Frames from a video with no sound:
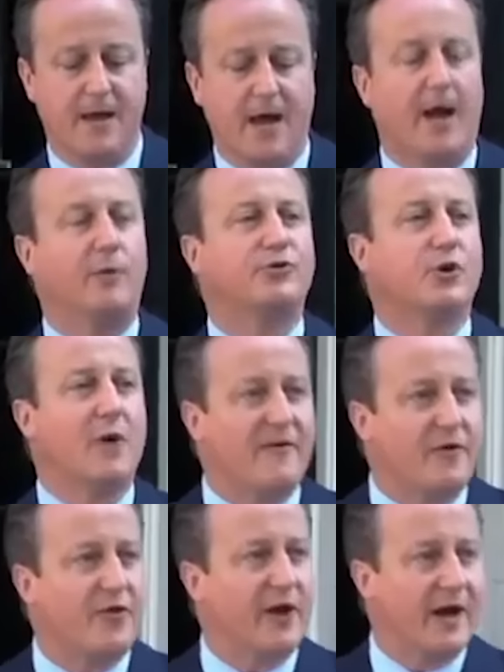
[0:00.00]
And I will do
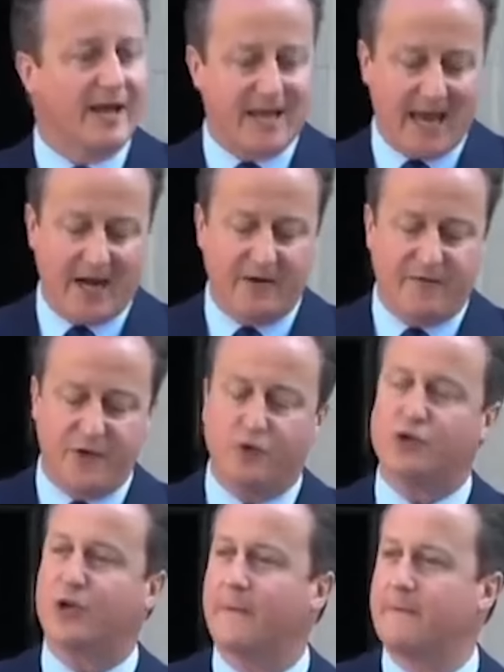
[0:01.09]
everything I can in
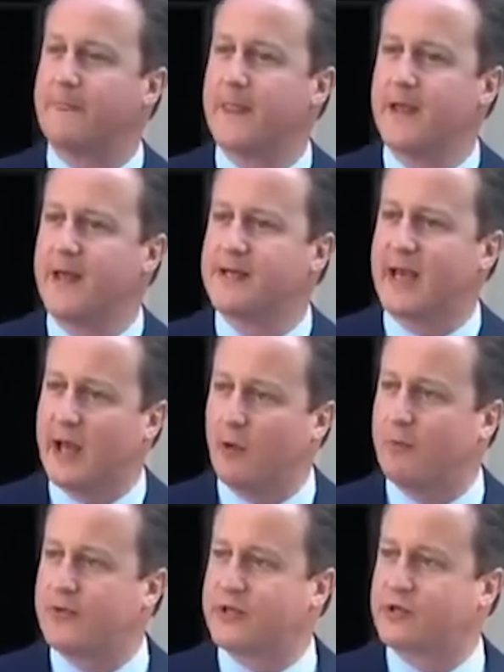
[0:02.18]
future to
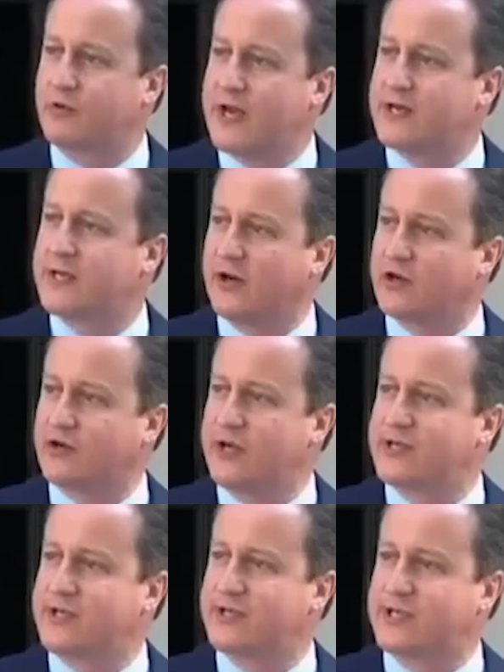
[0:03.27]
help this great
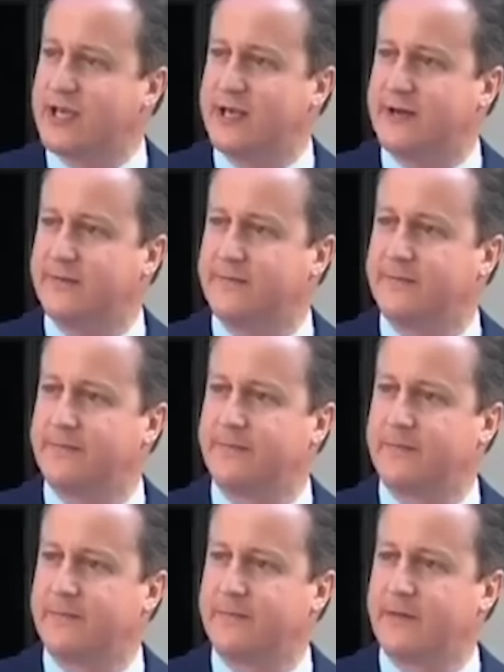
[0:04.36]
country succeed.
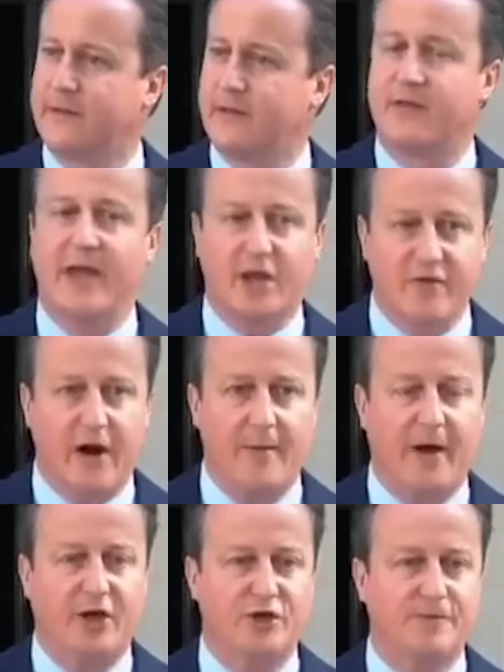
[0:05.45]
Thank you very
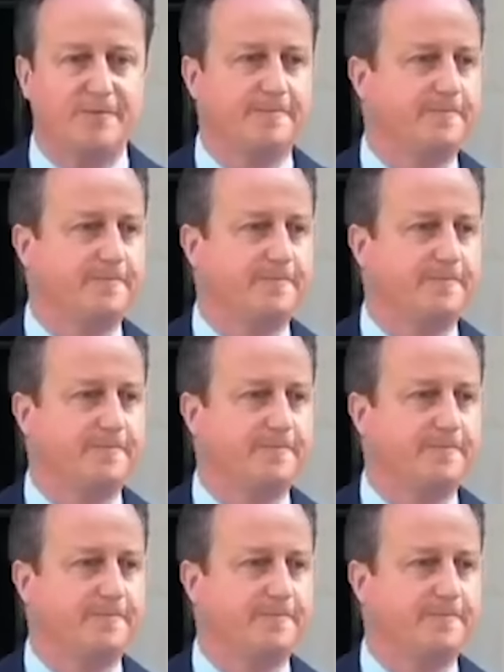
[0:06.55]
much.